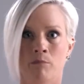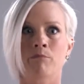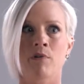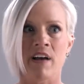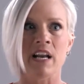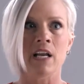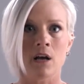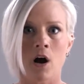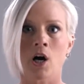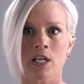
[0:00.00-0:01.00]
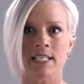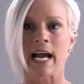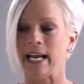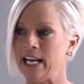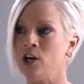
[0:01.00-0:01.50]
prevented a heart
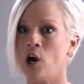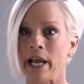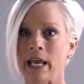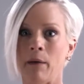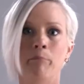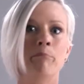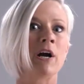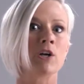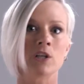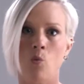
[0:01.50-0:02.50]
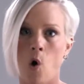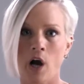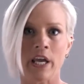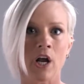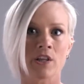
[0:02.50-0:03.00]
attack, and here I am, barely
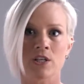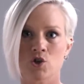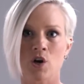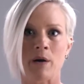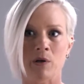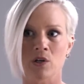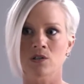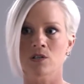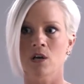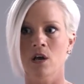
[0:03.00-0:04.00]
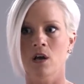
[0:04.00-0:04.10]
walking on these treadmills,